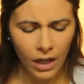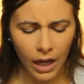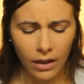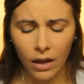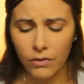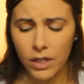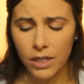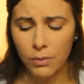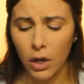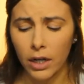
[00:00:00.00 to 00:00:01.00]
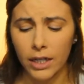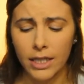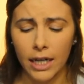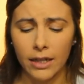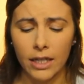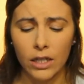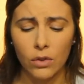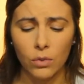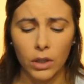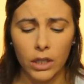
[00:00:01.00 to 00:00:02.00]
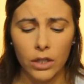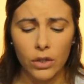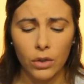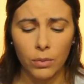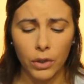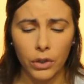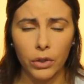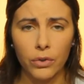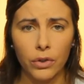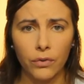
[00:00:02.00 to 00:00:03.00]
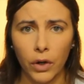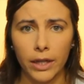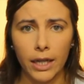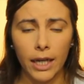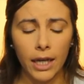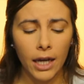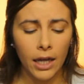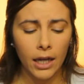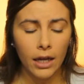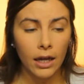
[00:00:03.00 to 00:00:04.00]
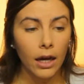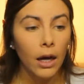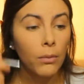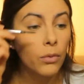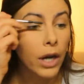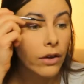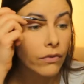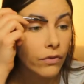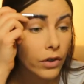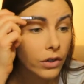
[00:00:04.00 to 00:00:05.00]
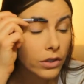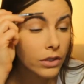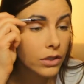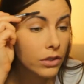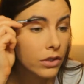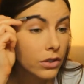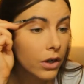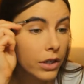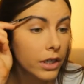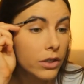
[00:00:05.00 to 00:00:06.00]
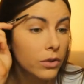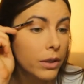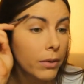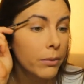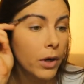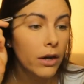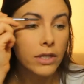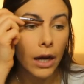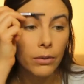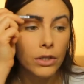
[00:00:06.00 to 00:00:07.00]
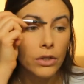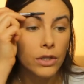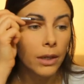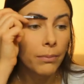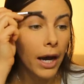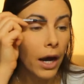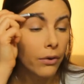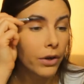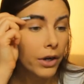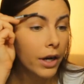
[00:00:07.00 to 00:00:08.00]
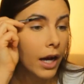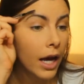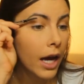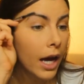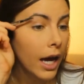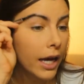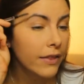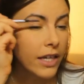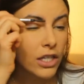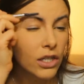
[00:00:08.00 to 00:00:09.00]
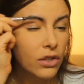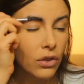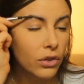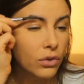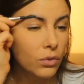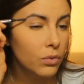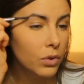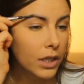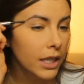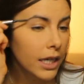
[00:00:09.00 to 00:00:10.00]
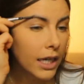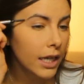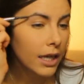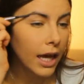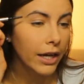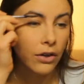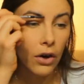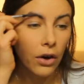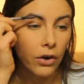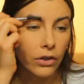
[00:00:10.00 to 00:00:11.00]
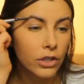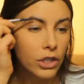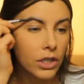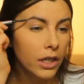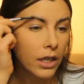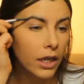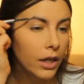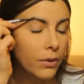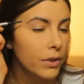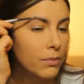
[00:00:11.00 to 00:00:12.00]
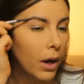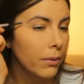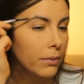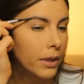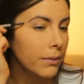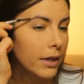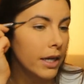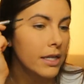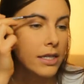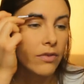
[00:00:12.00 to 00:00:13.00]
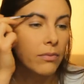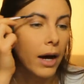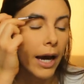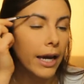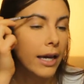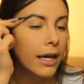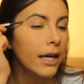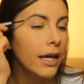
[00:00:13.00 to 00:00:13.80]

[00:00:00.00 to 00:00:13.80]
I love this product, and I think it's really super user-friendly. When I first started doing my brows, I was using powder, and they just looked really like harsh. It was probably because of my